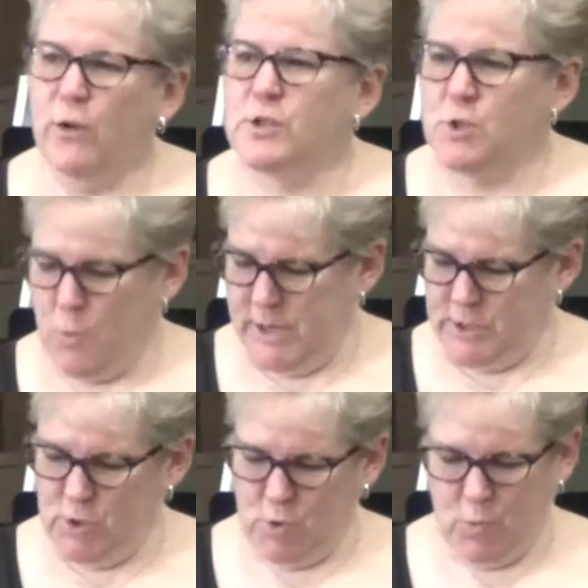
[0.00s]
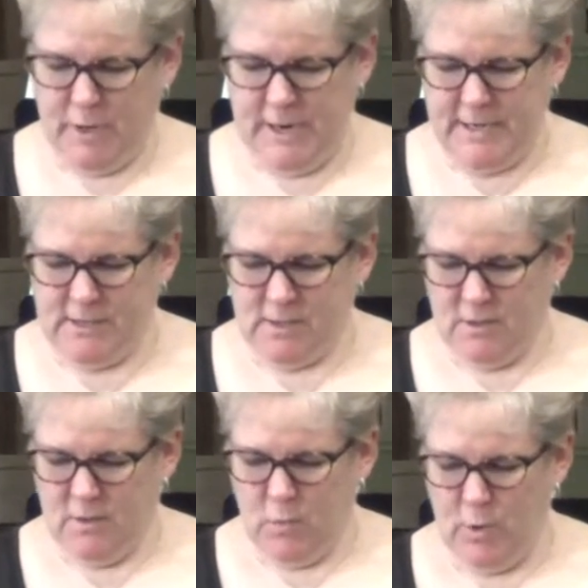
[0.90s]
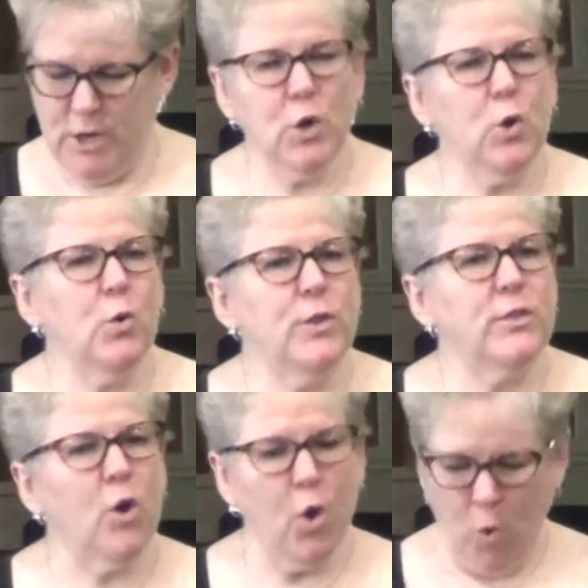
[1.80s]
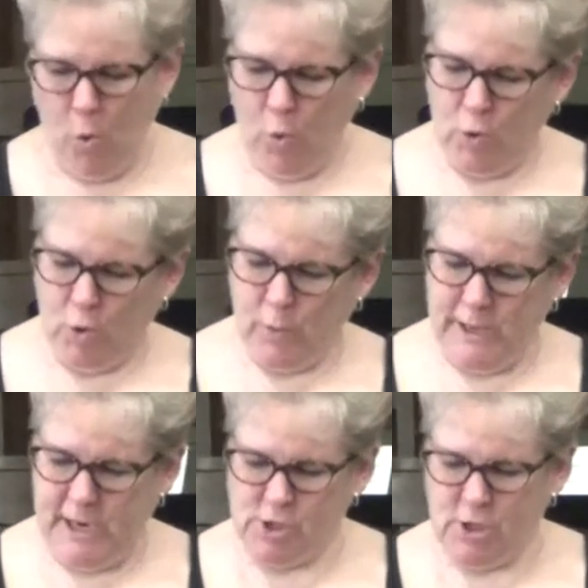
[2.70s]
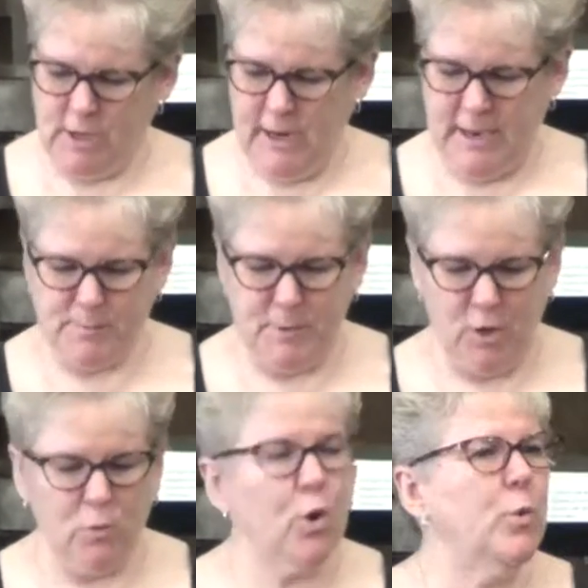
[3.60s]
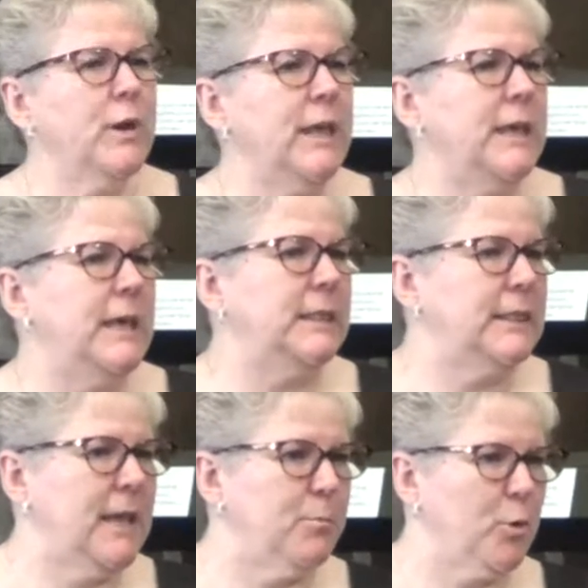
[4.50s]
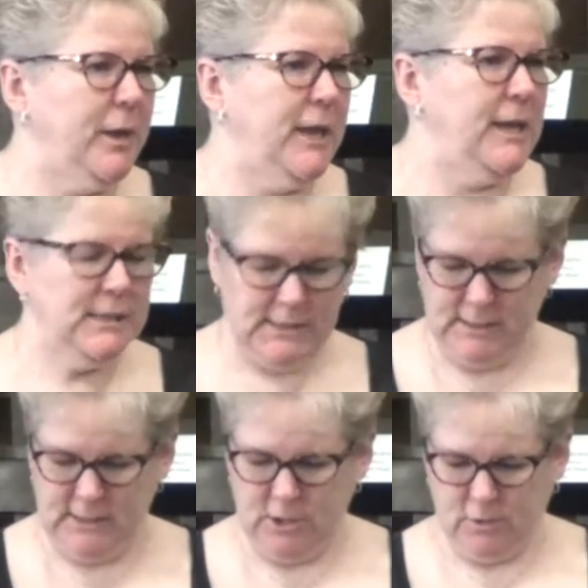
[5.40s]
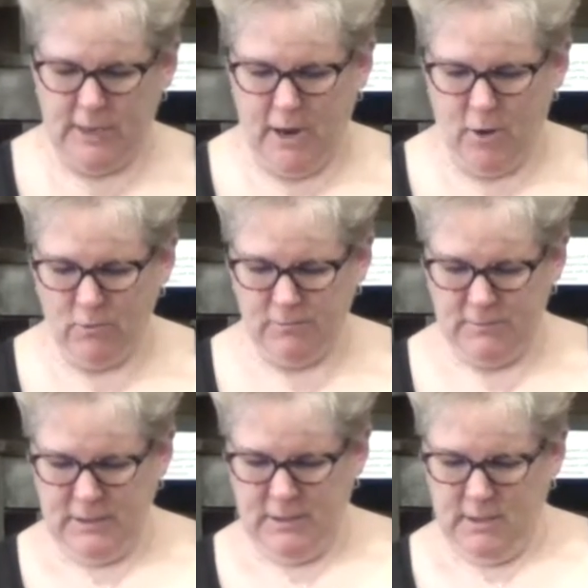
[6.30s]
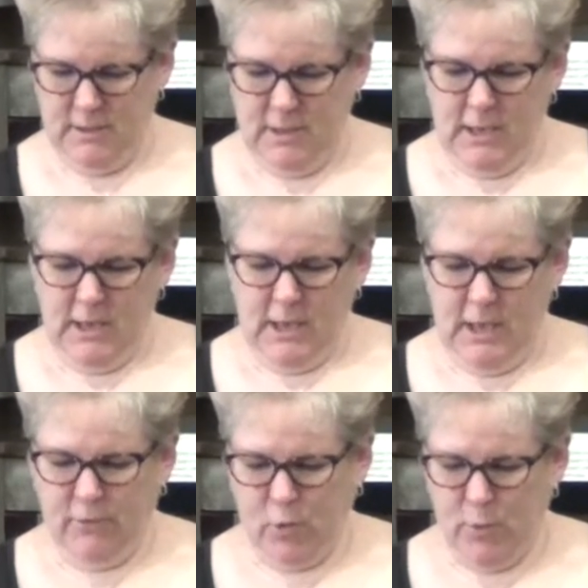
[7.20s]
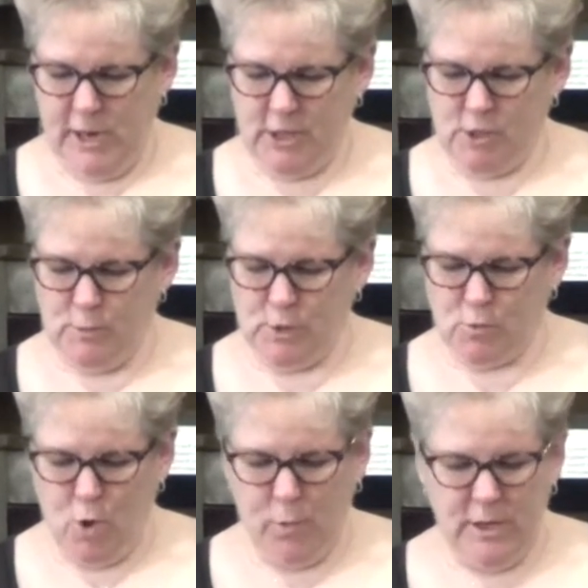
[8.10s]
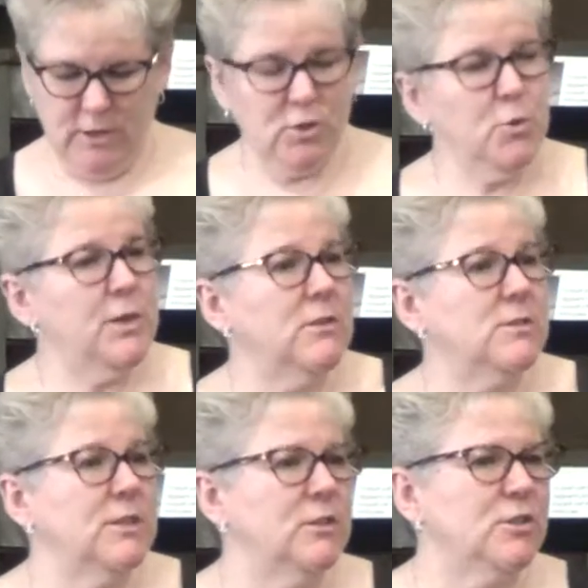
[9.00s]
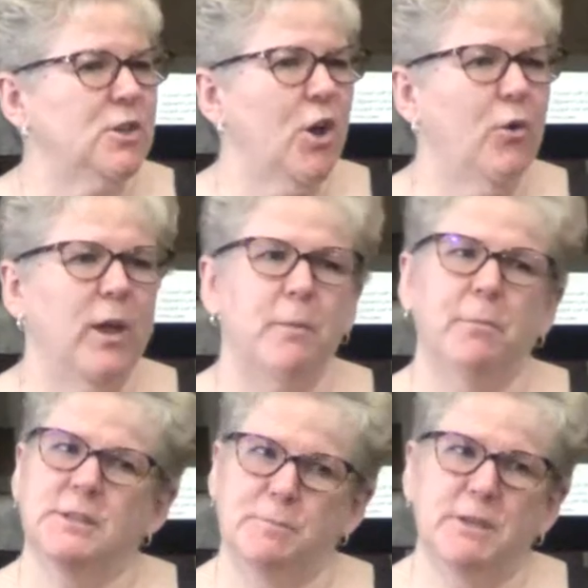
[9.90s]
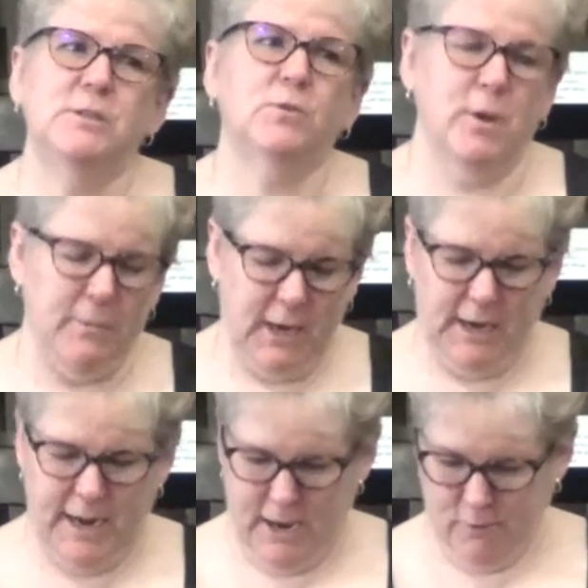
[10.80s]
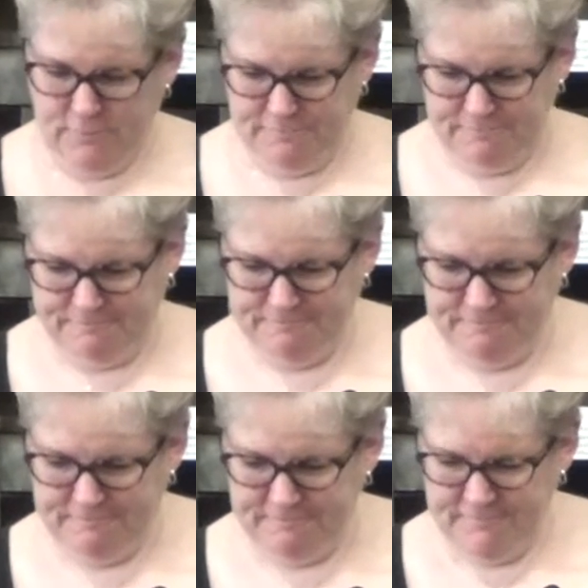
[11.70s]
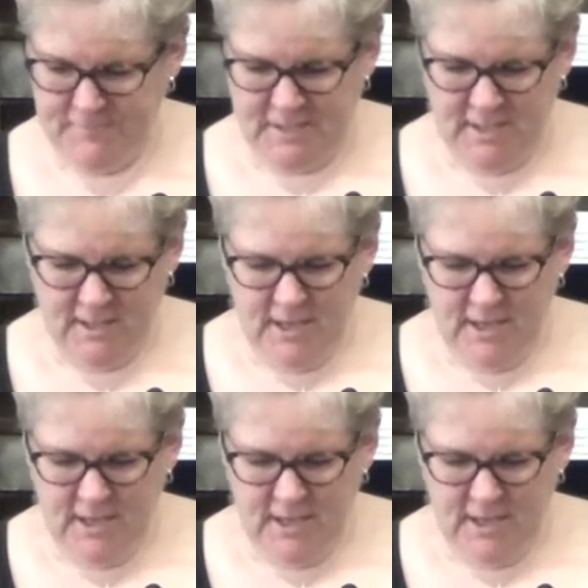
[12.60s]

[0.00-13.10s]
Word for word: Verse twenty-two reads, "We know that the whole creation has been groaning in labor pains until now." If creation was groaning two thousand years ago, it must be screaming now.